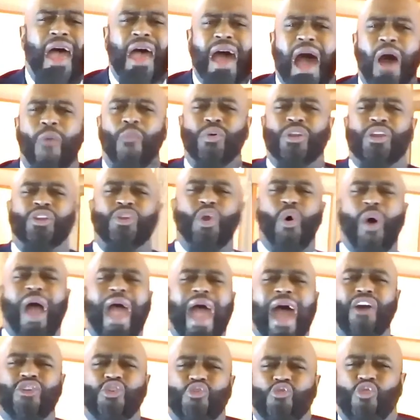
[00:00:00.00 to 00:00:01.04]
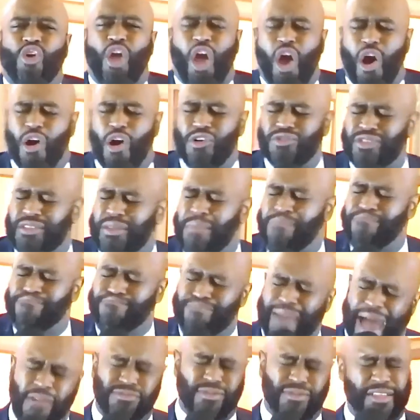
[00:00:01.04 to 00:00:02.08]
I, I want to know how you
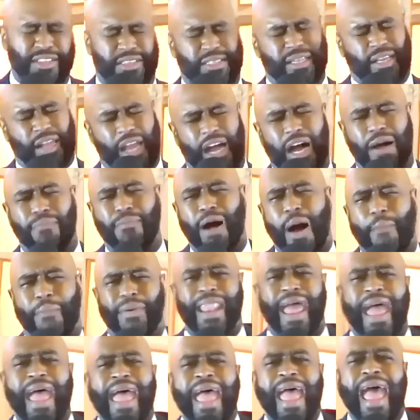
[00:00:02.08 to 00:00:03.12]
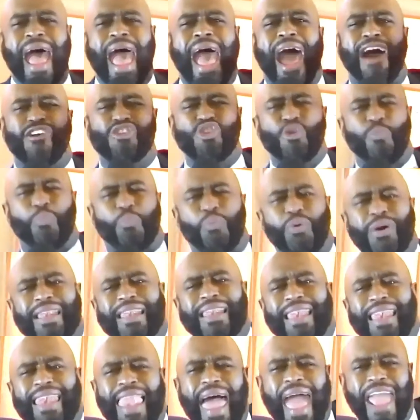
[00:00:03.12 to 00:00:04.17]
caused the mountains to come up and how you
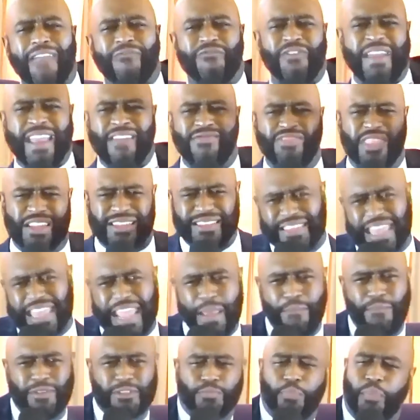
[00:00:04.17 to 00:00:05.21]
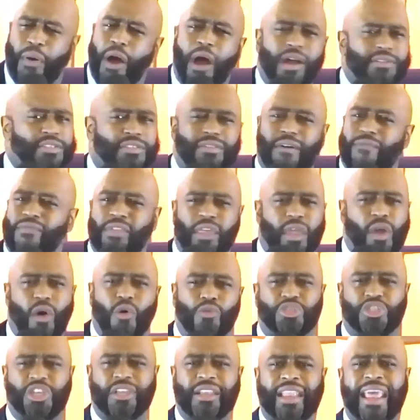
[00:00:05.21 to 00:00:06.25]
put life in the deepest parts
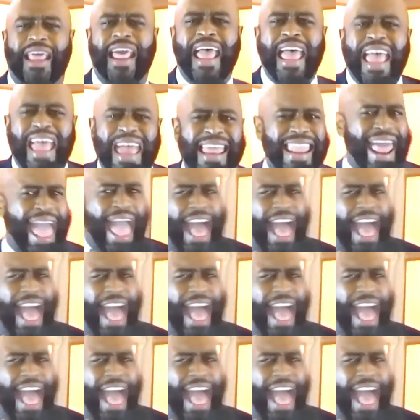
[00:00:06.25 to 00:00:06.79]
of the ocean and,